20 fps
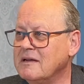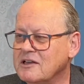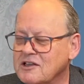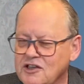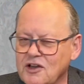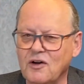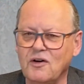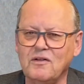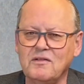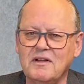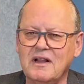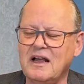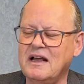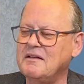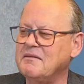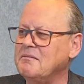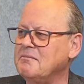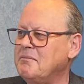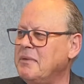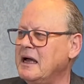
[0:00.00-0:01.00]

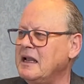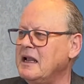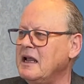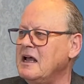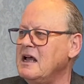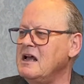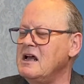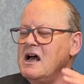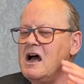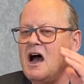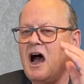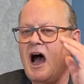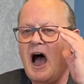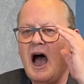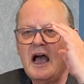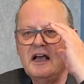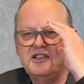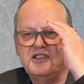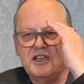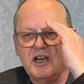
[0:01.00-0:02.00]
So, but
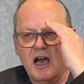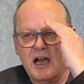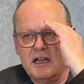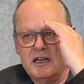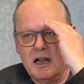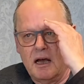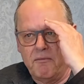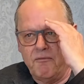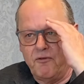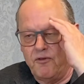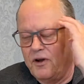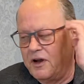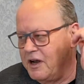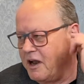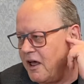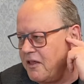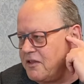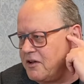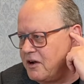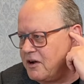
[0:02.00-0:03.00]
I signed up for
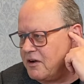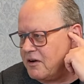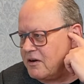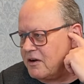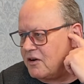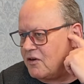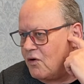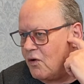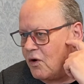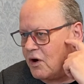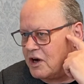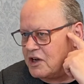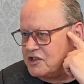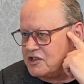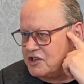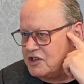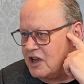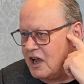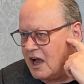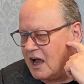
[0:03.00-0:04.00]
another
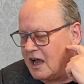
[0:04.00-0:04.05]
course,